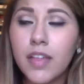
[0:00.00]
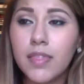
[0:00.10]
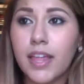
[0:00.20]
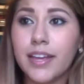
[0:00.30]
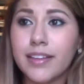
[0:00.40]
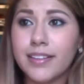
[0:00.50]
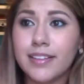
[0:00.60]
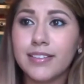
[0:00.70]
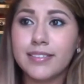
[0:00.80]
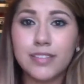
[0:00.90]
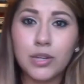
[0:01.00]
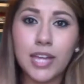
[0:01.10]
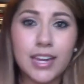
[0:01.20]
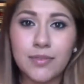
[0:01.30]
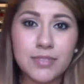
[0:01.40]
like you
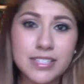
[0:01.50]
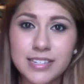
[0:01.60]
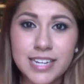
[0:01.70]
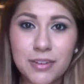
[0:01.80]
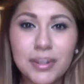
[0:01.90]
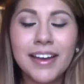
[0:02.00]
can't even see the town.